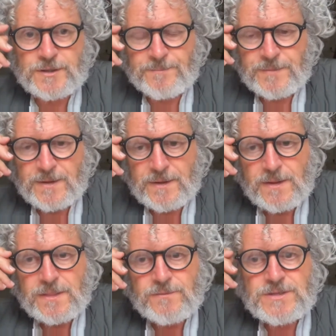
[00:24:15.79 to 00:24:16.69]

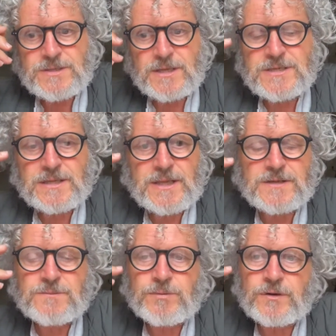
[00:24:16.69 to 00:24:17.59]
And the reason I said that
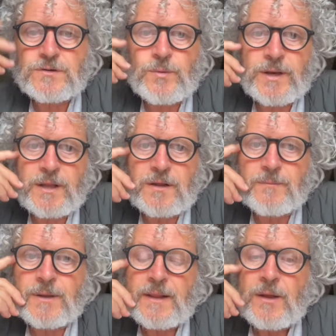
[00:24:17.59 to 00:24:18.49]
is because one
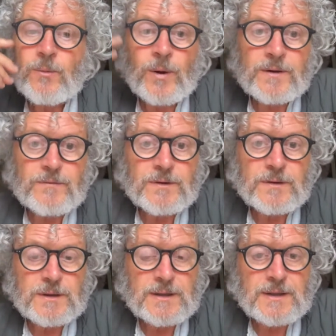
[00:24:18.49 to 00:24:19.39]
of the